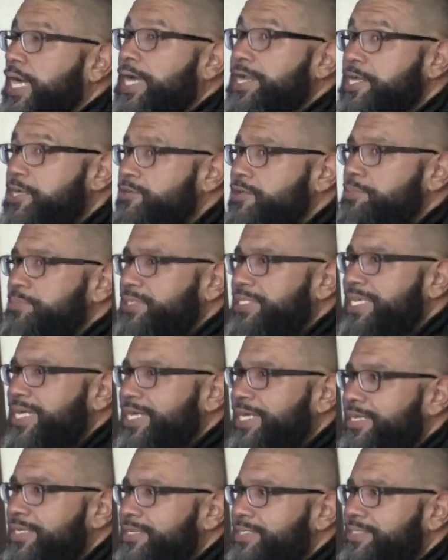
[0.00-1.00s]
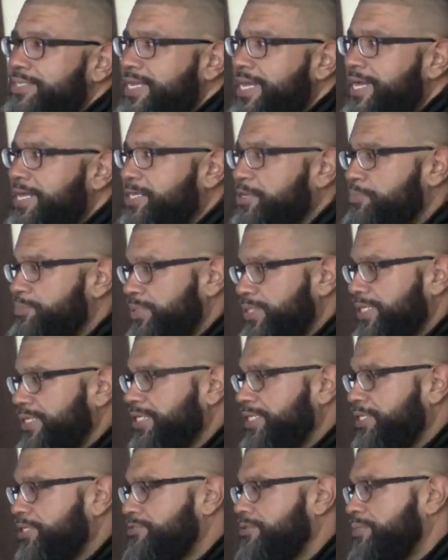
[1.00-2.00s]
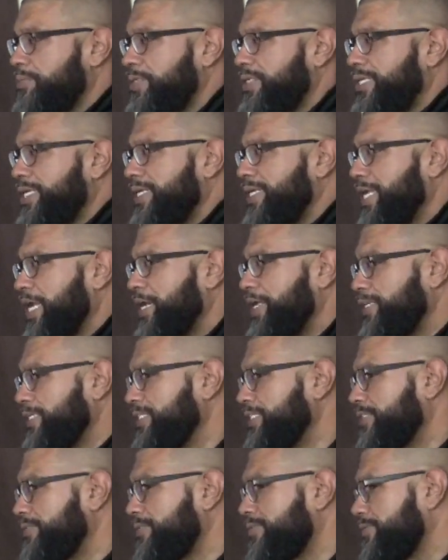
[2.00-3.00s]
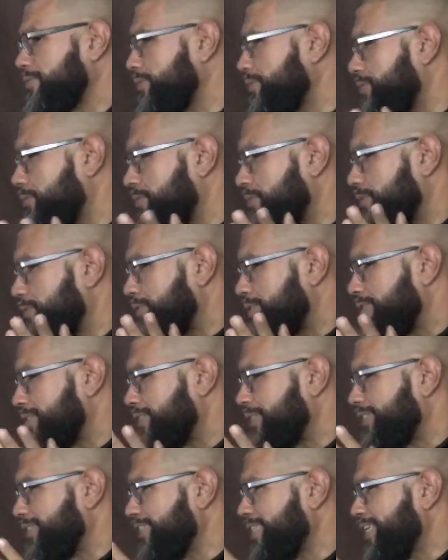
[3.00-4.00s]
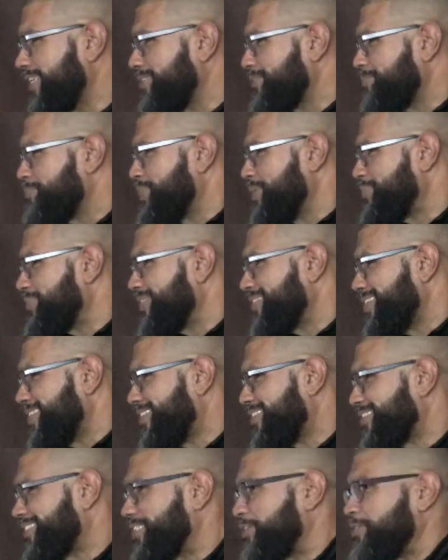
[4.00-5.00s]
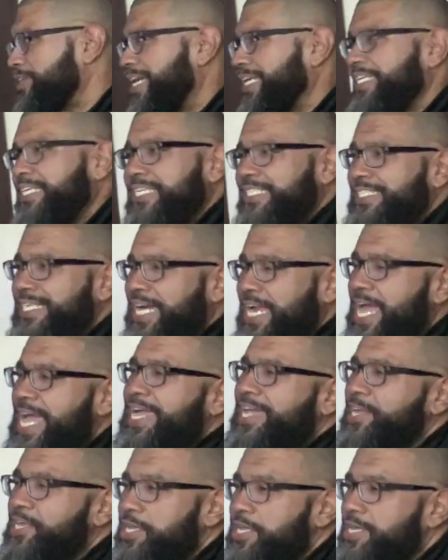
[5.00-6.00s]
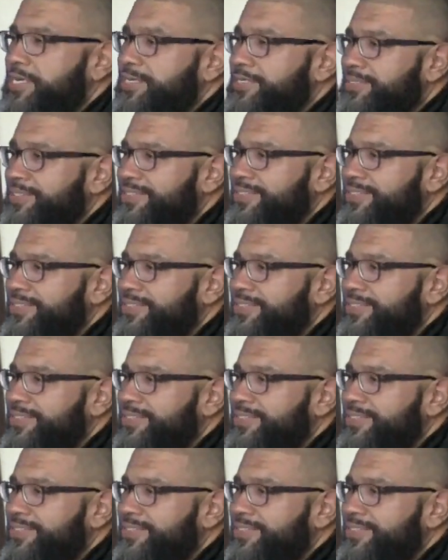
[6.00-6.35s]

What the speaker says: I agree with that. Yeah, I completely agree with that. Like, at least let the people know so that it's not hanging there.